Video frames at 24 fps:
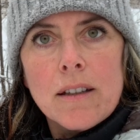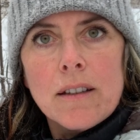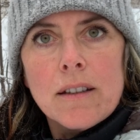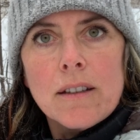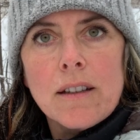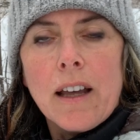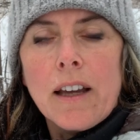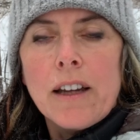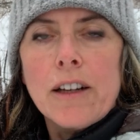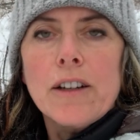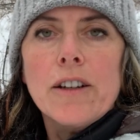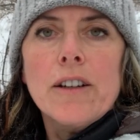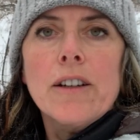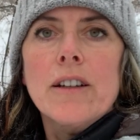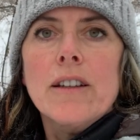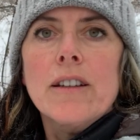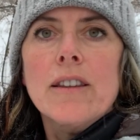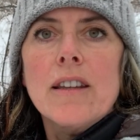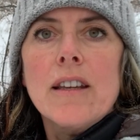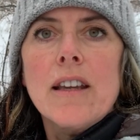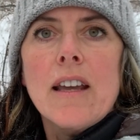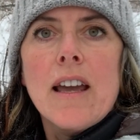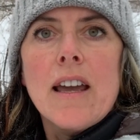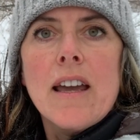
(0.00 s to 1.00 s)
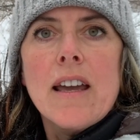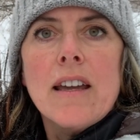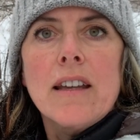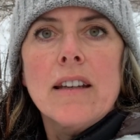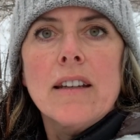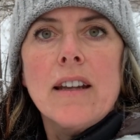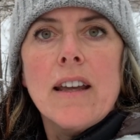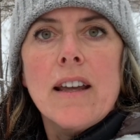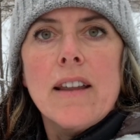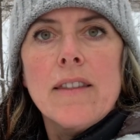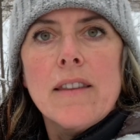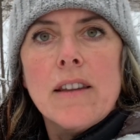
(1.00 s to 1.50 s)
lighter at the
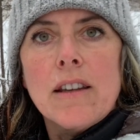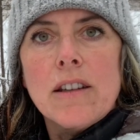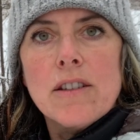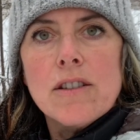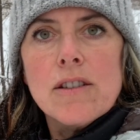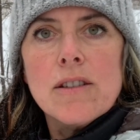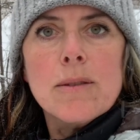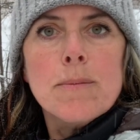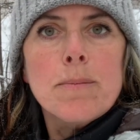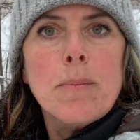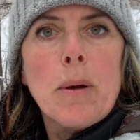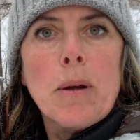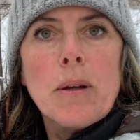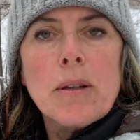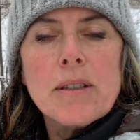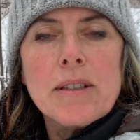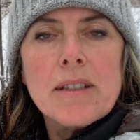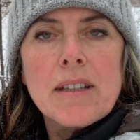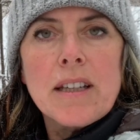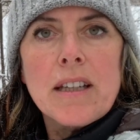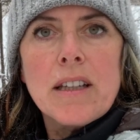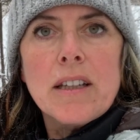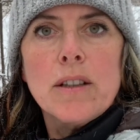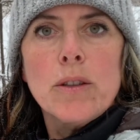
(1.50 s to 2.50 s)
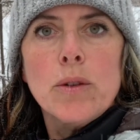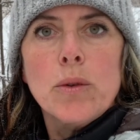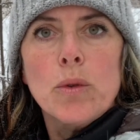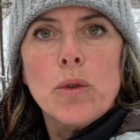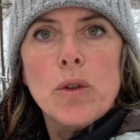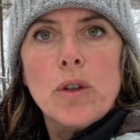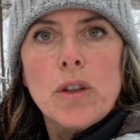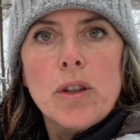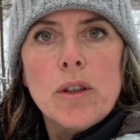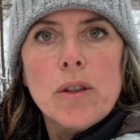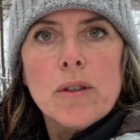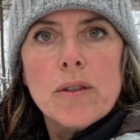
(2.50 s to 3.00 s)
end, and then just pulse in
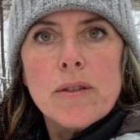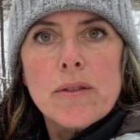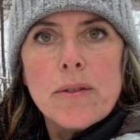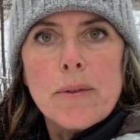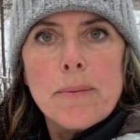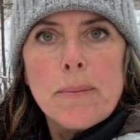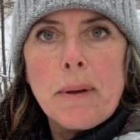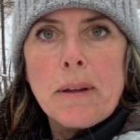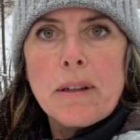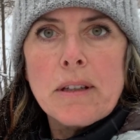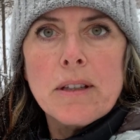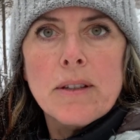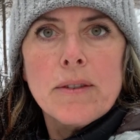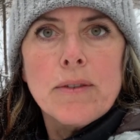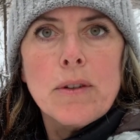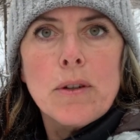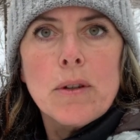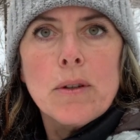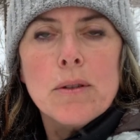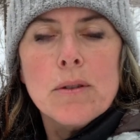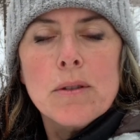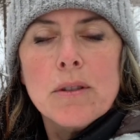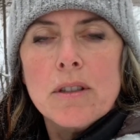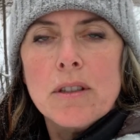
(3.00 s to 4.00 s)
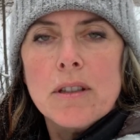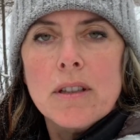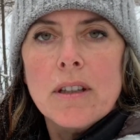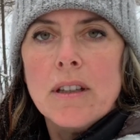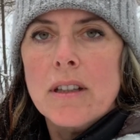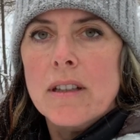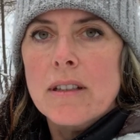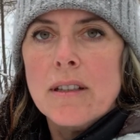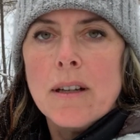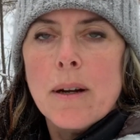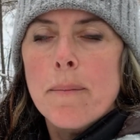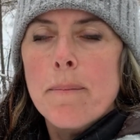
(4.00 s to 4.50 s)
or use fermented foods
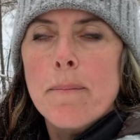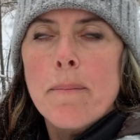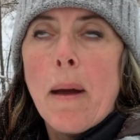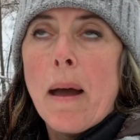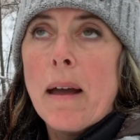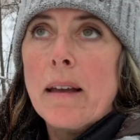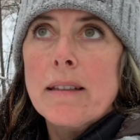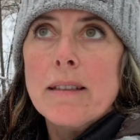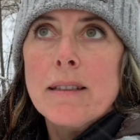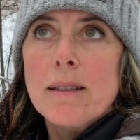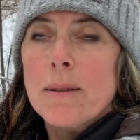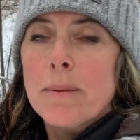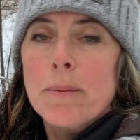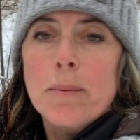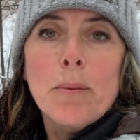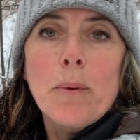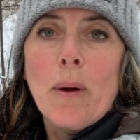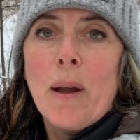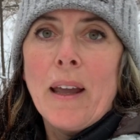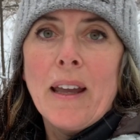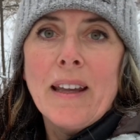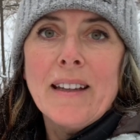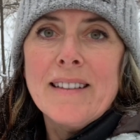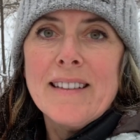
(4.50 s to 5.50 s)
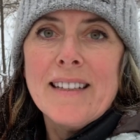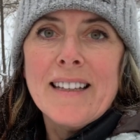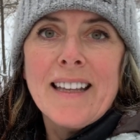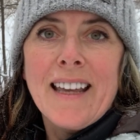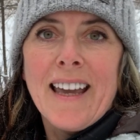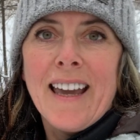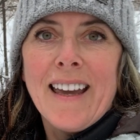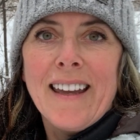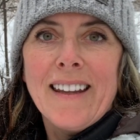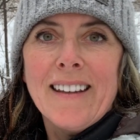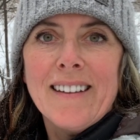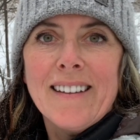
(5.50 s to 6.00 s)
is our best way to
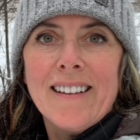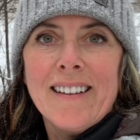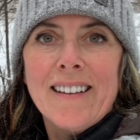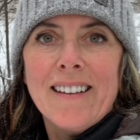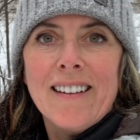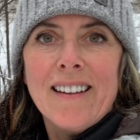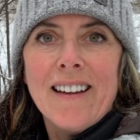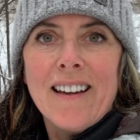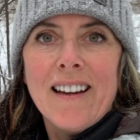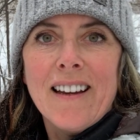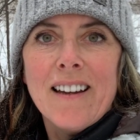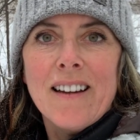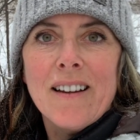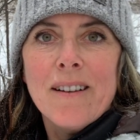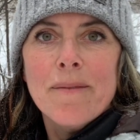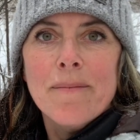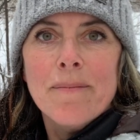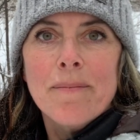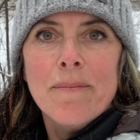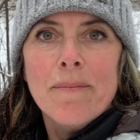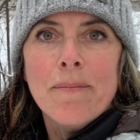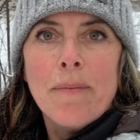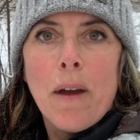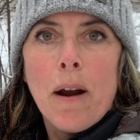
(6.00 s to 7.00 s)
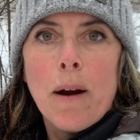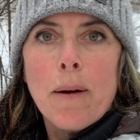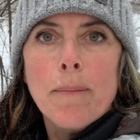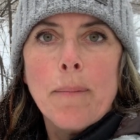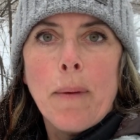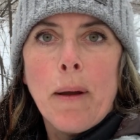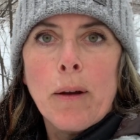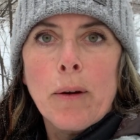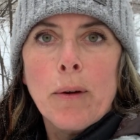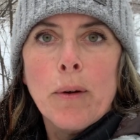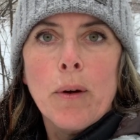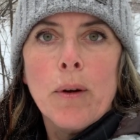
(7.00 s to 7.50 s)
get um, our
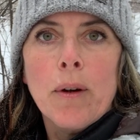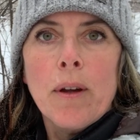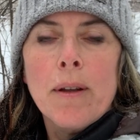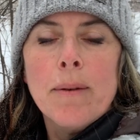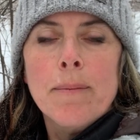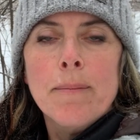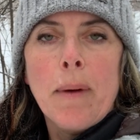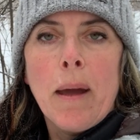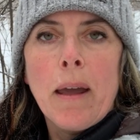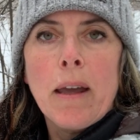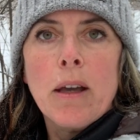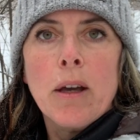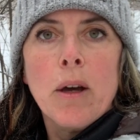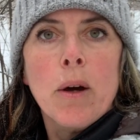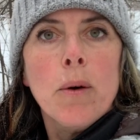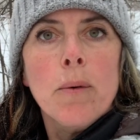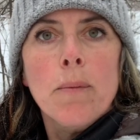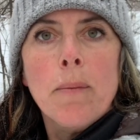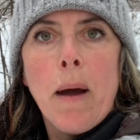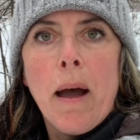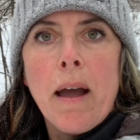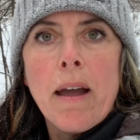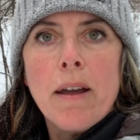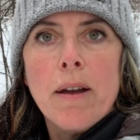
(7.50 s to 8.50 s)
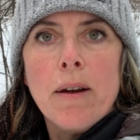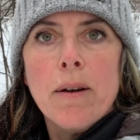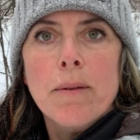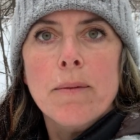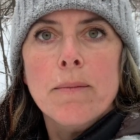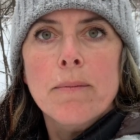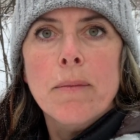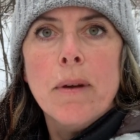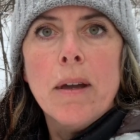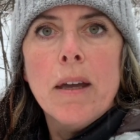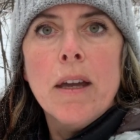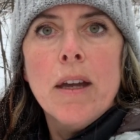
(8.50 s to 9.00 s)
micro and
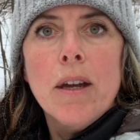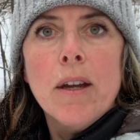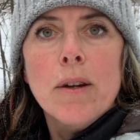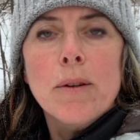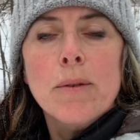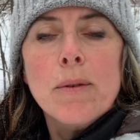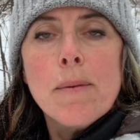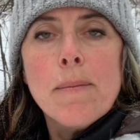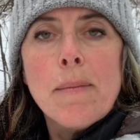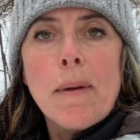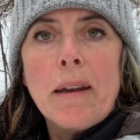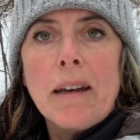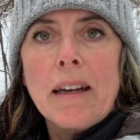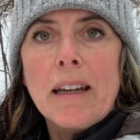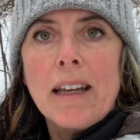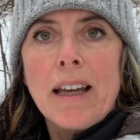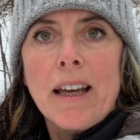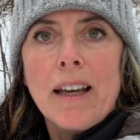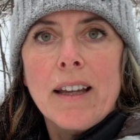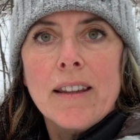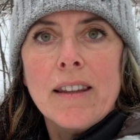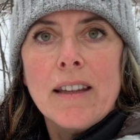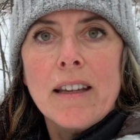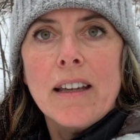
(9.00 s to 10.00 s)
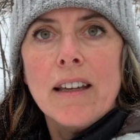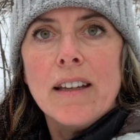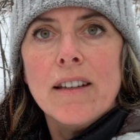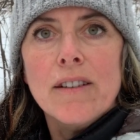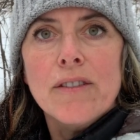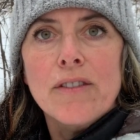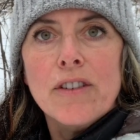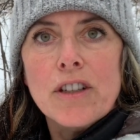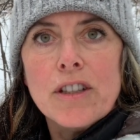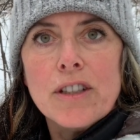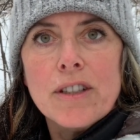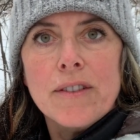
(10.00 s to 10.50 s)
mycobiome remaining healthy and
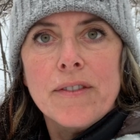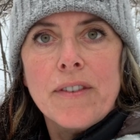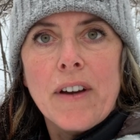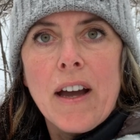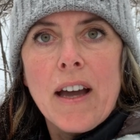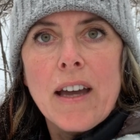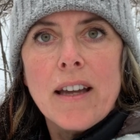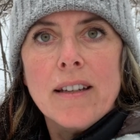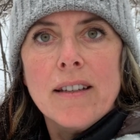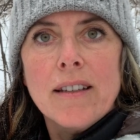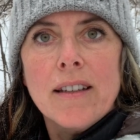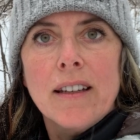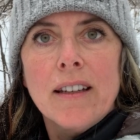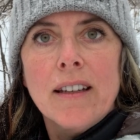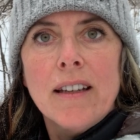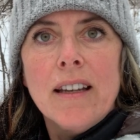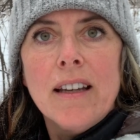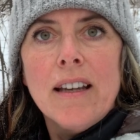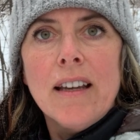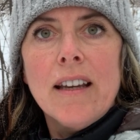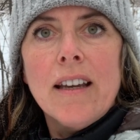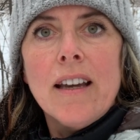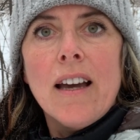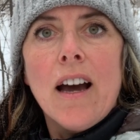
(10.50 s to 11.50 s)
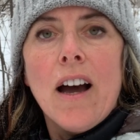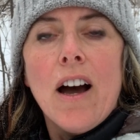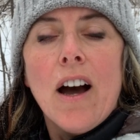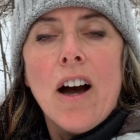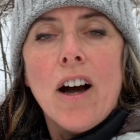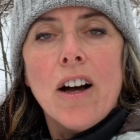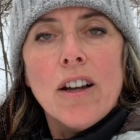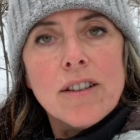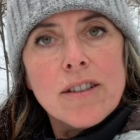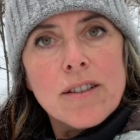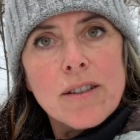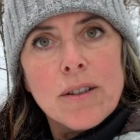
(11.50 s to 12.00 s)
diversified.
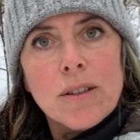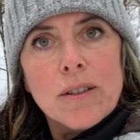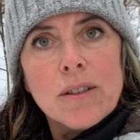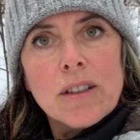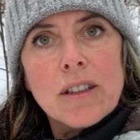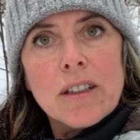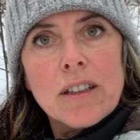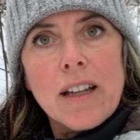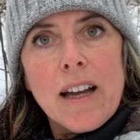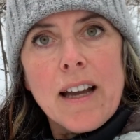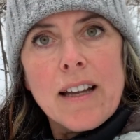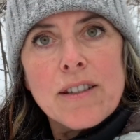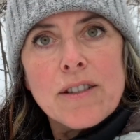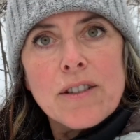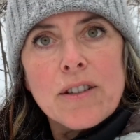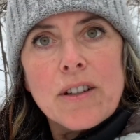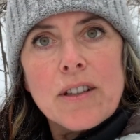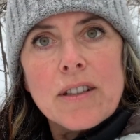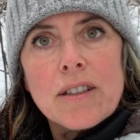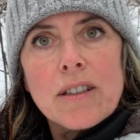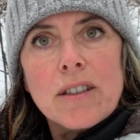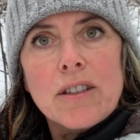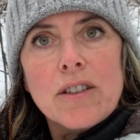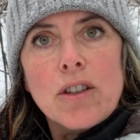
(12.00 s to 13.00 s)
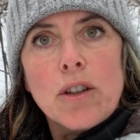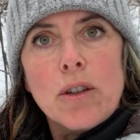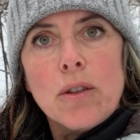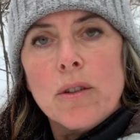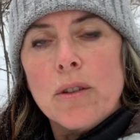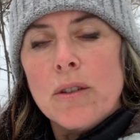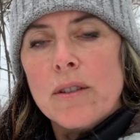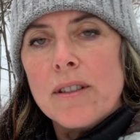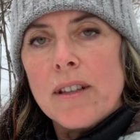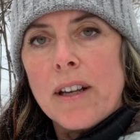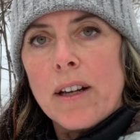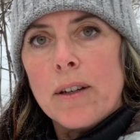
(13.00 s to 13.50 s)
Also, a little asterisk, don't
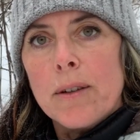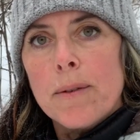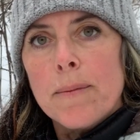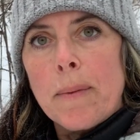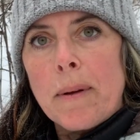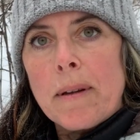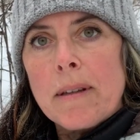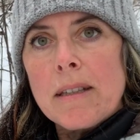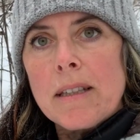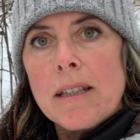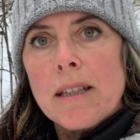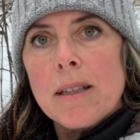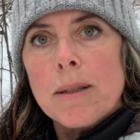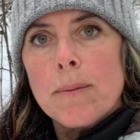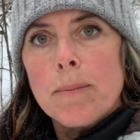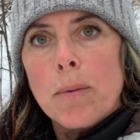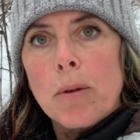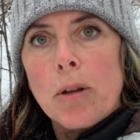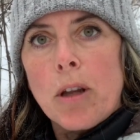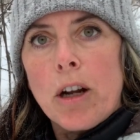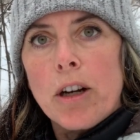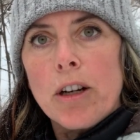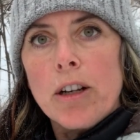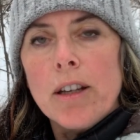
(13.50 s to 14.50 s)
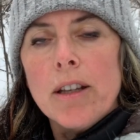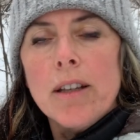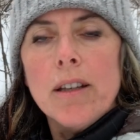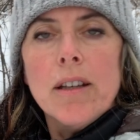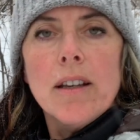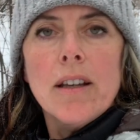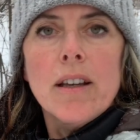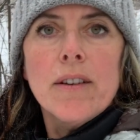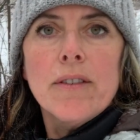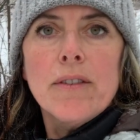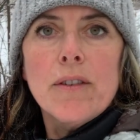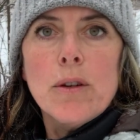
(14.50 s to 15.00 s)
use Saccharomyces boulardii
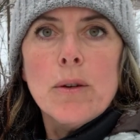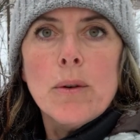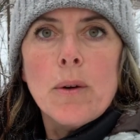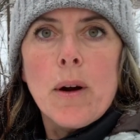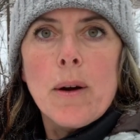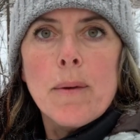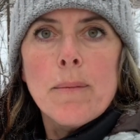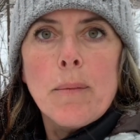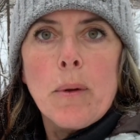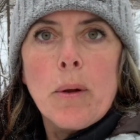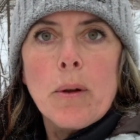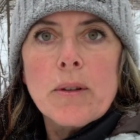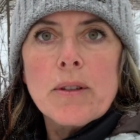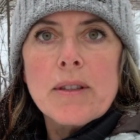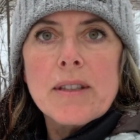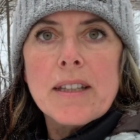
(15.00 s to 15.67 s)
if you are mold